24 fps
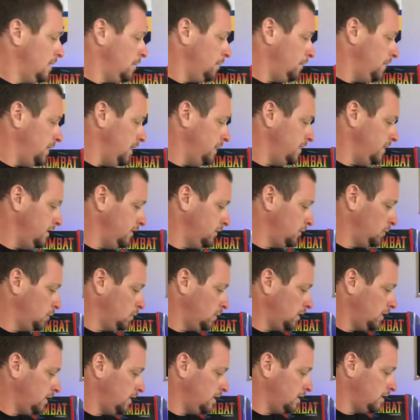but this was
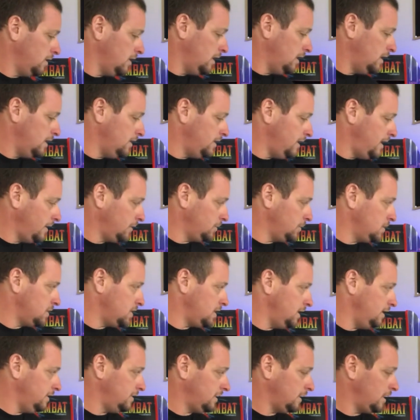one of their next
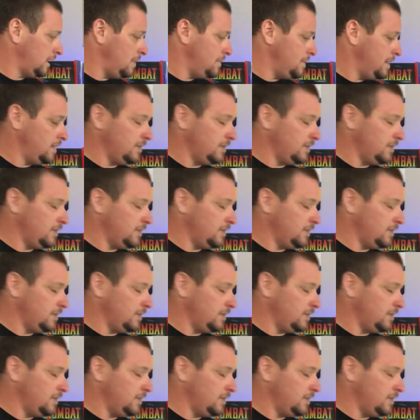machines that came out,